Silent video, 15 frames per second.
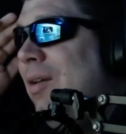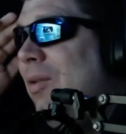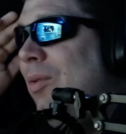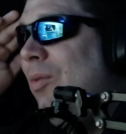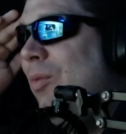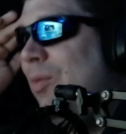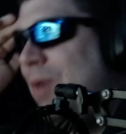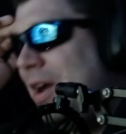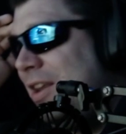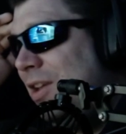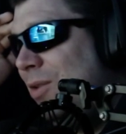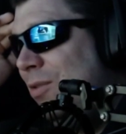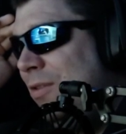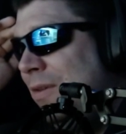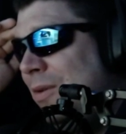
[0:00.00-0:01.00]
what do
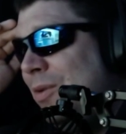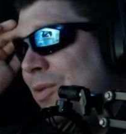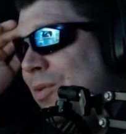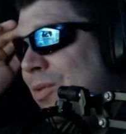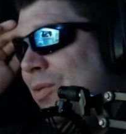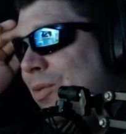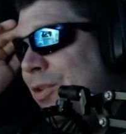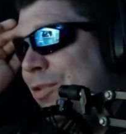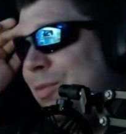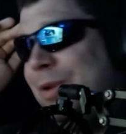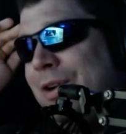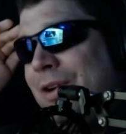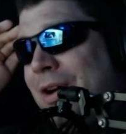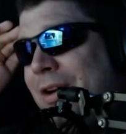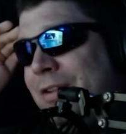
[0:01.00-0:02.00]
you do with
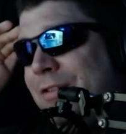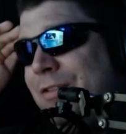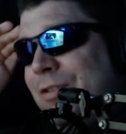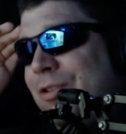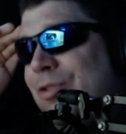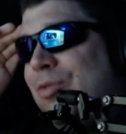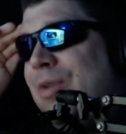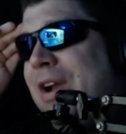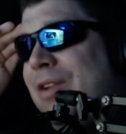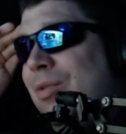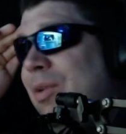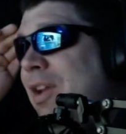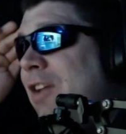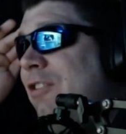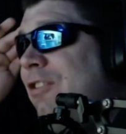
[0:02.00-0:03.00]
regards to the
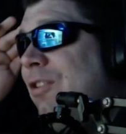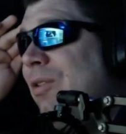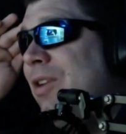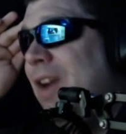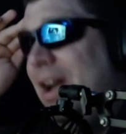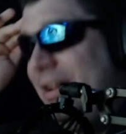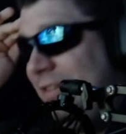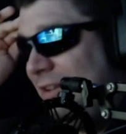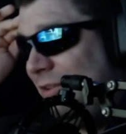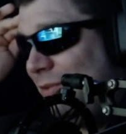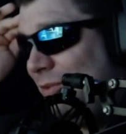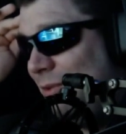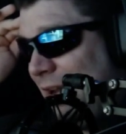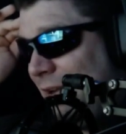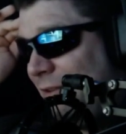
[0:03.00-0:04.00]
recreational content
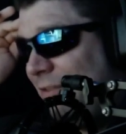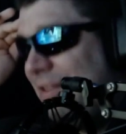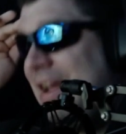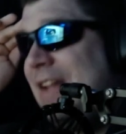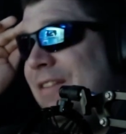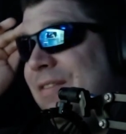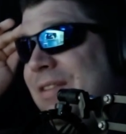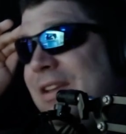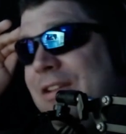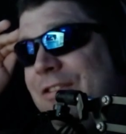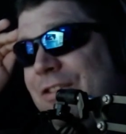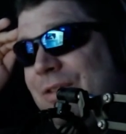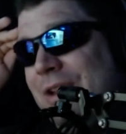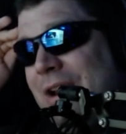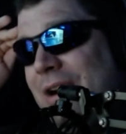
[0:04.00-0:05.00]
creators? That's the
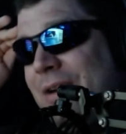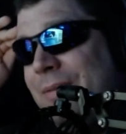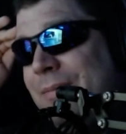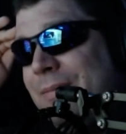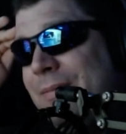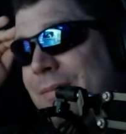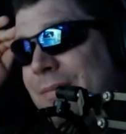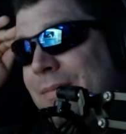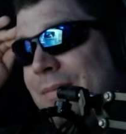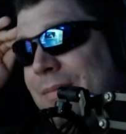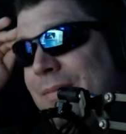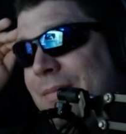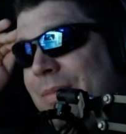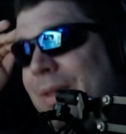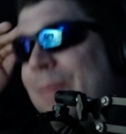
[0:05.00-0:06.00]
issue here.
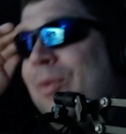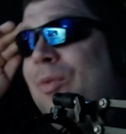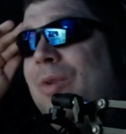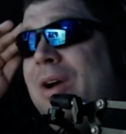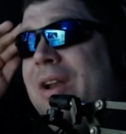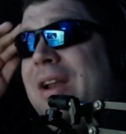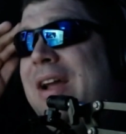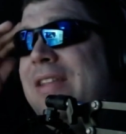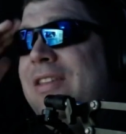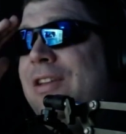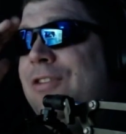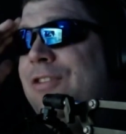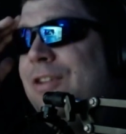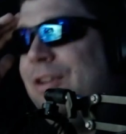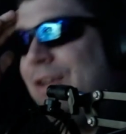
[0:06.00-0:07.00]
Number one, I think
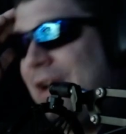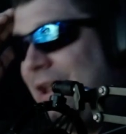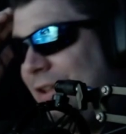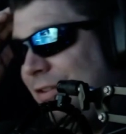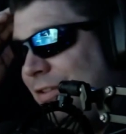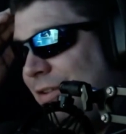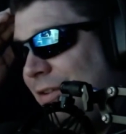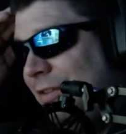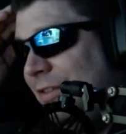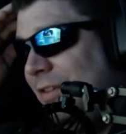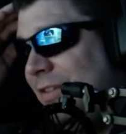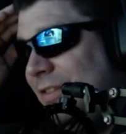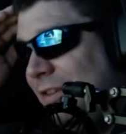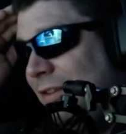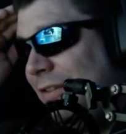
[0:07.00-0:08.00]
you should acknowledge their
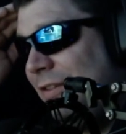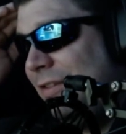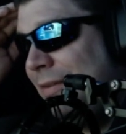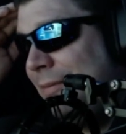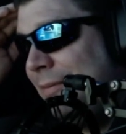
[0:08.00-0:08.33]
existence.